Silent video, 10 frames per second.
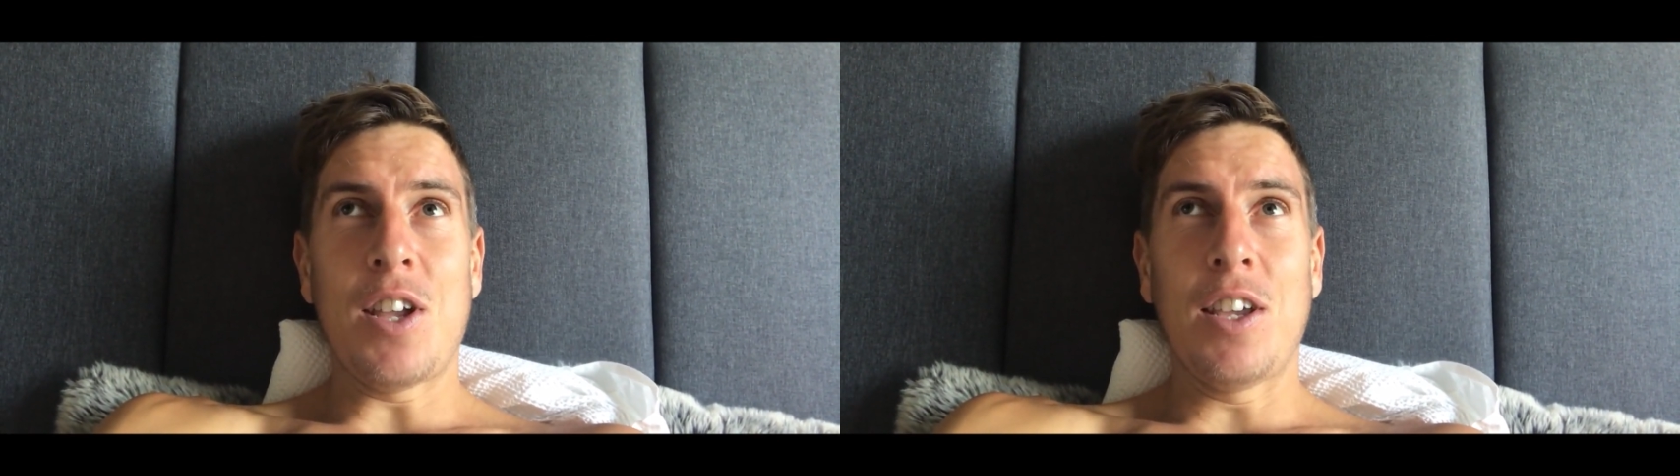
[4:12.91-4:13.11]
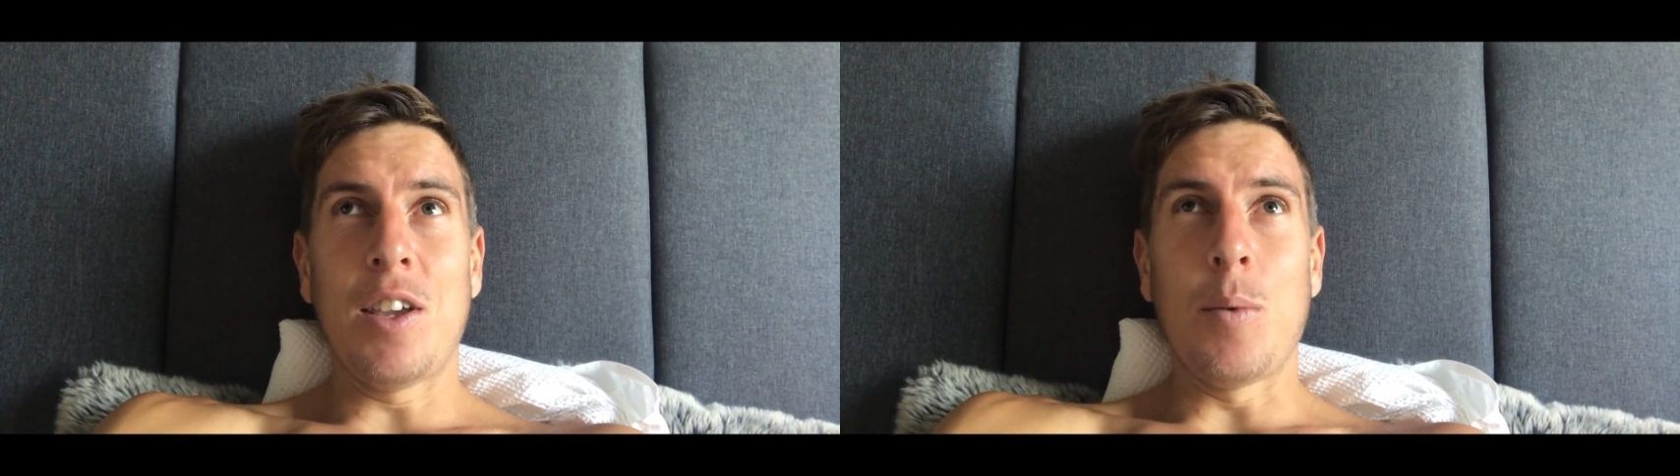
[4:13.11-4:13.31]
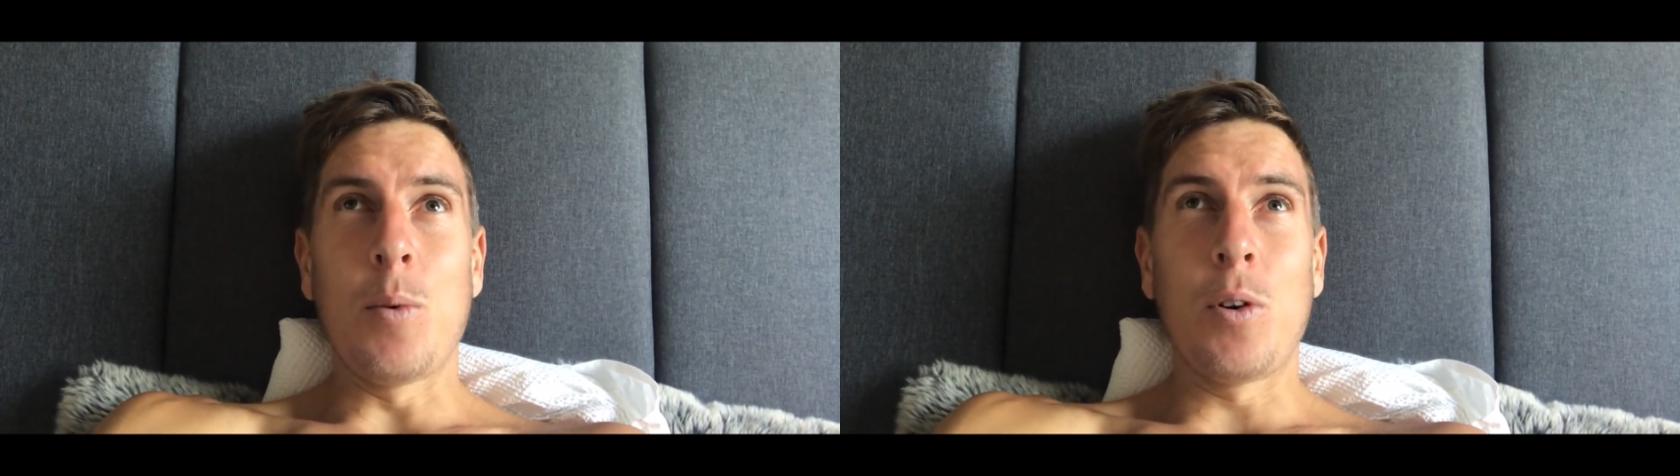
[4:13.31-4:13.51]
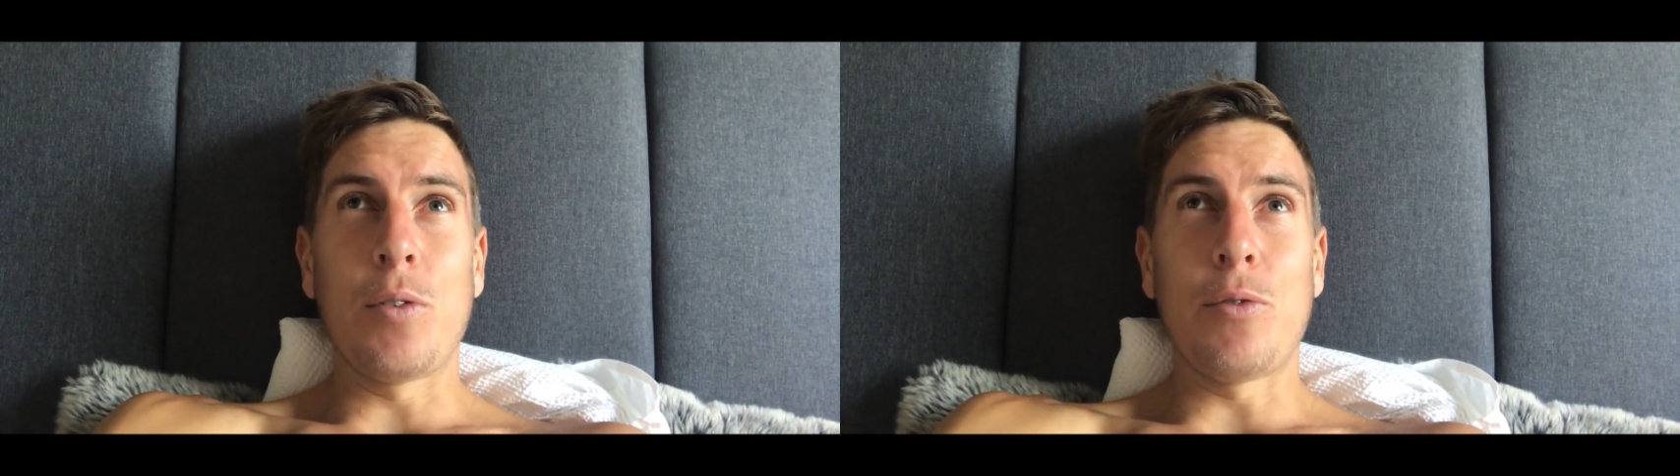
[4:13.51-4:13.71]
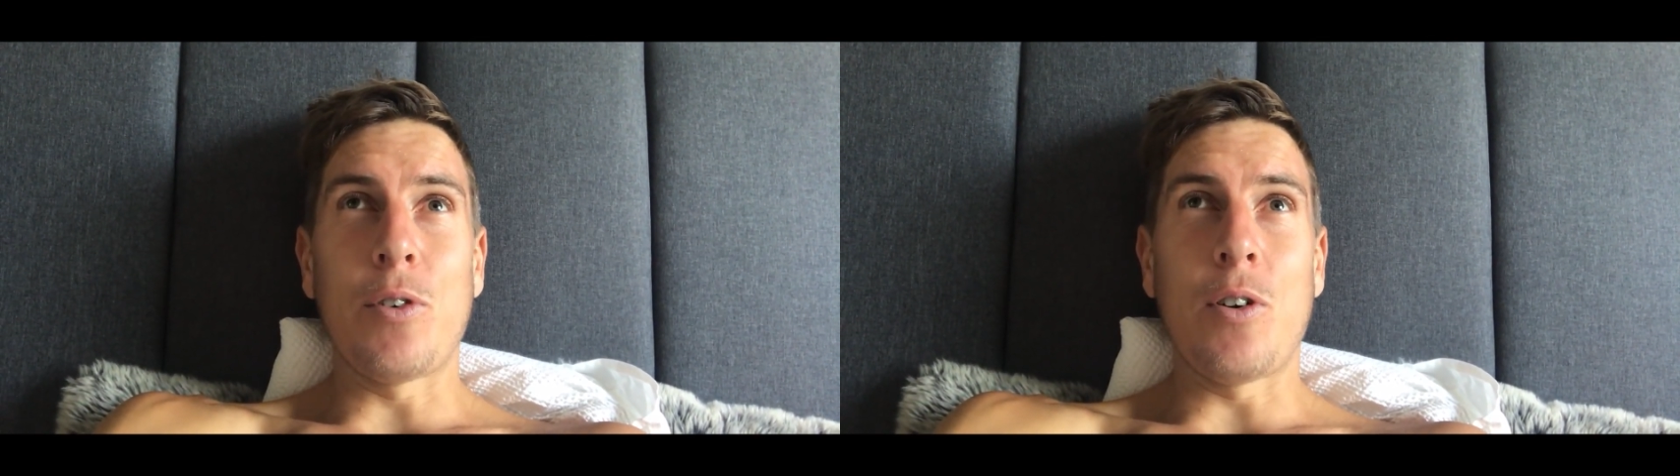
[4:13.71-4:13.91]
taking water
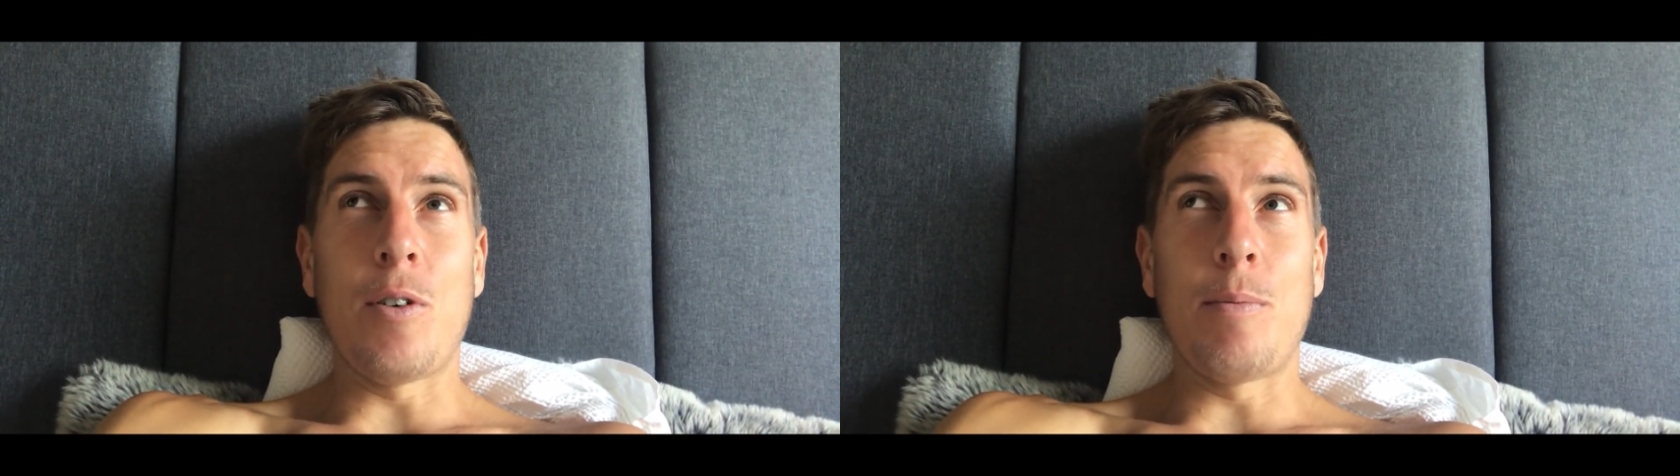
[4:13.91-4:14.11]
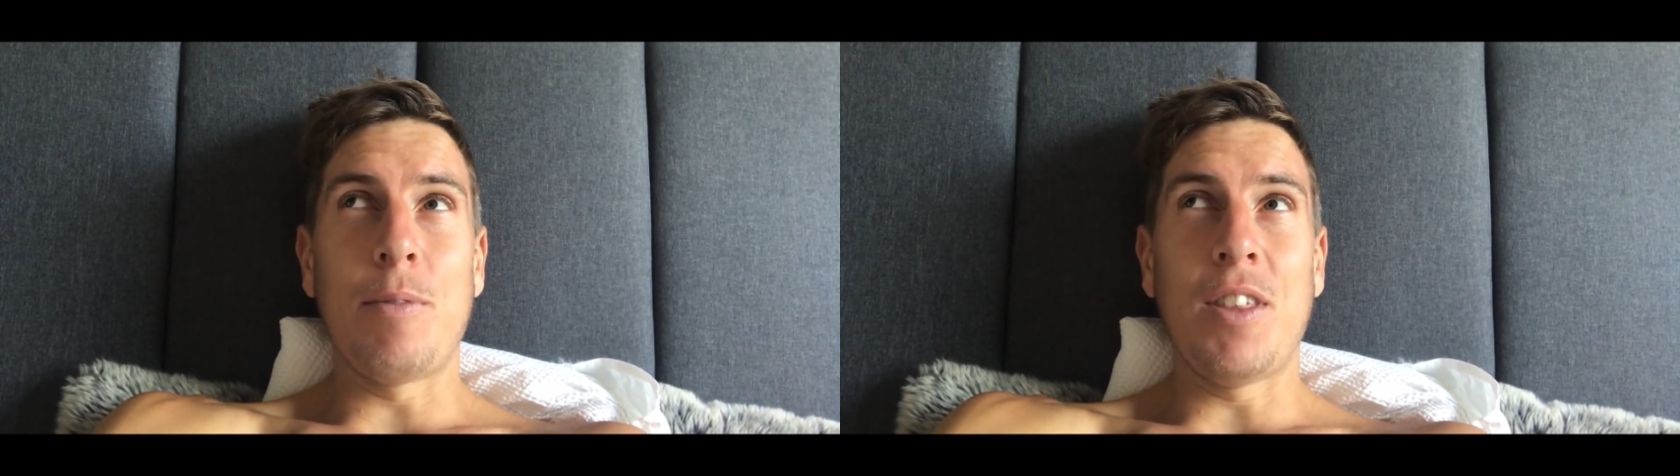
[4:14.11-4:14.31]
from